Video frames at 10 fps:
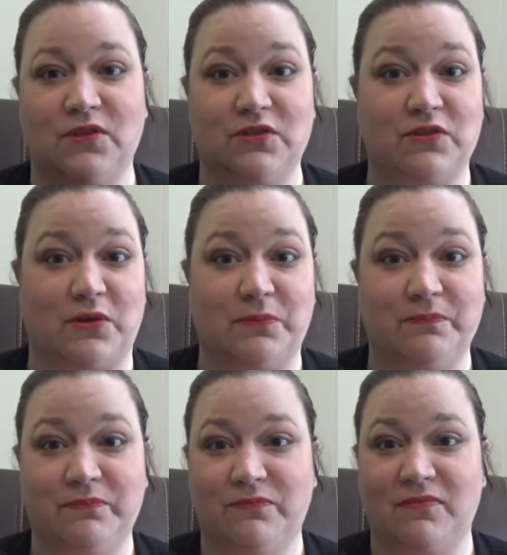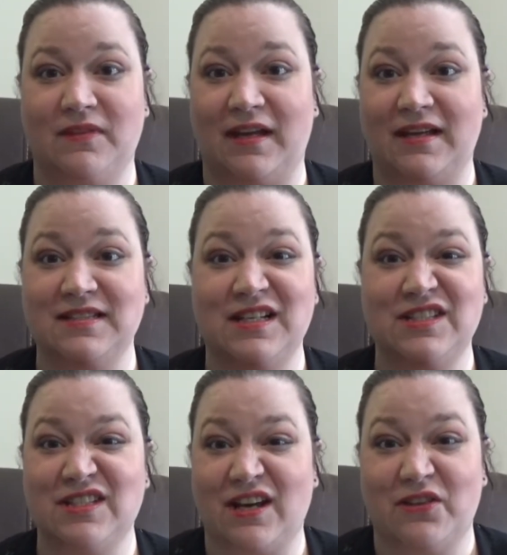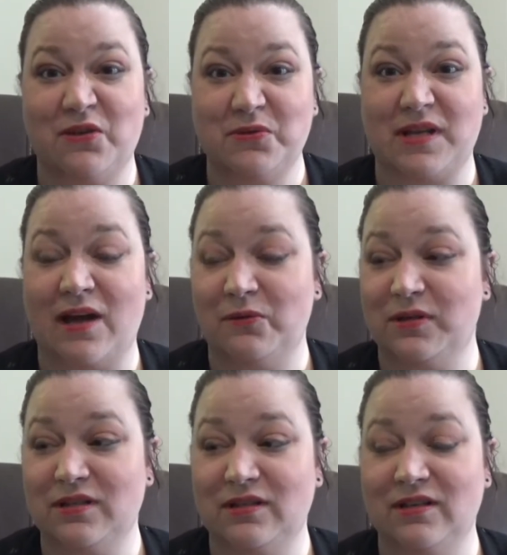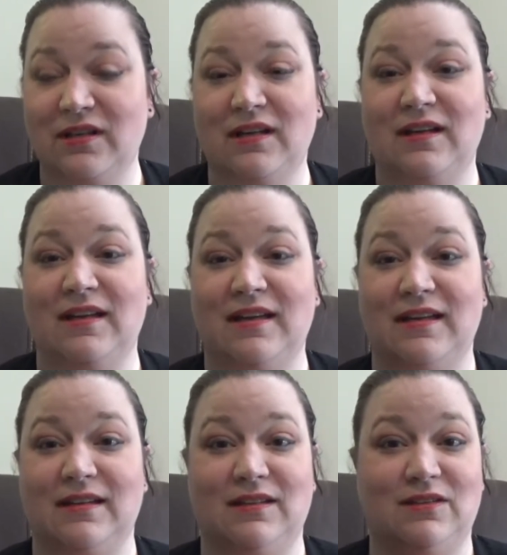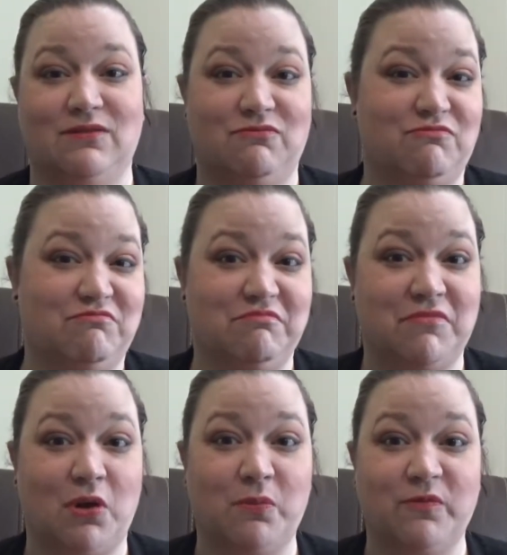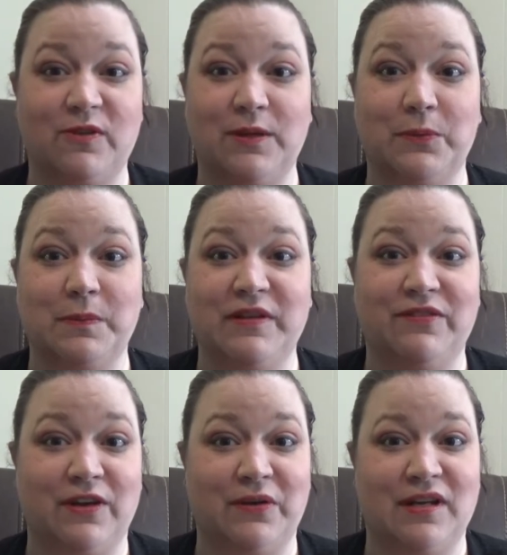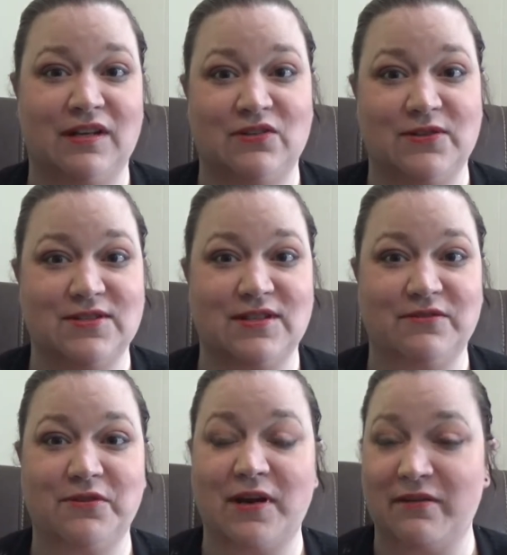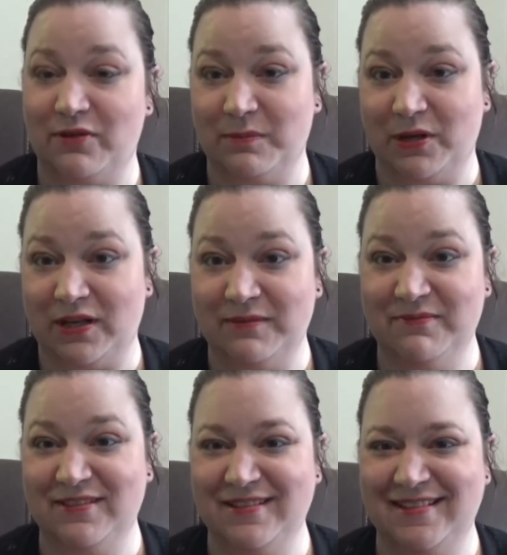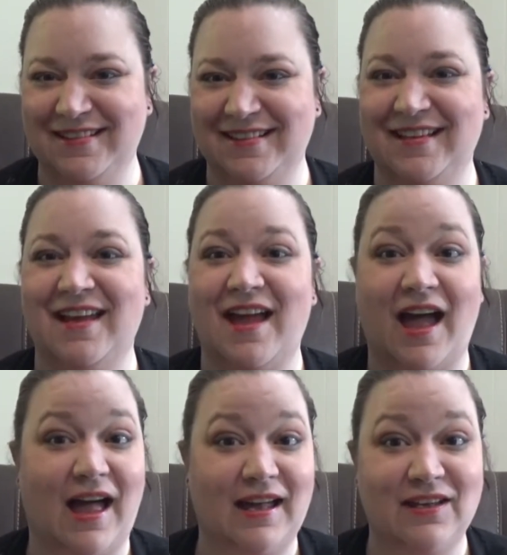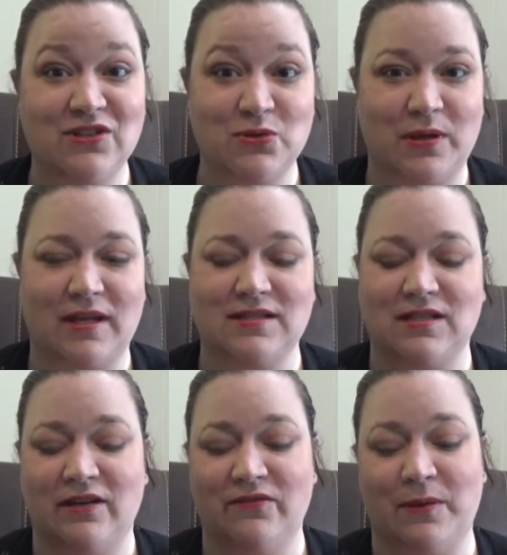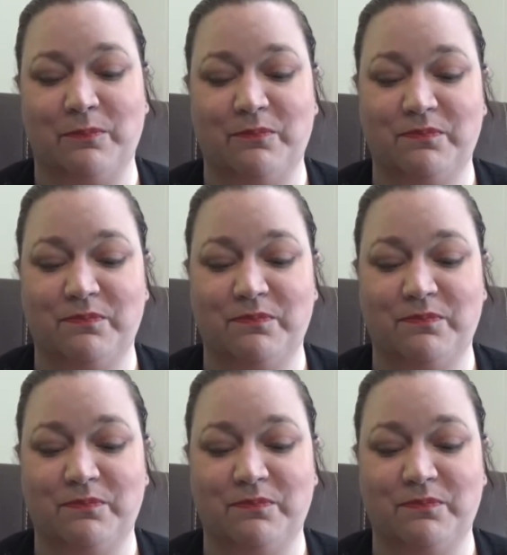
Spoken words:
So, like I said, check those out. It hopefully will be very interesting for everybody. I enjoy that stuff. I'm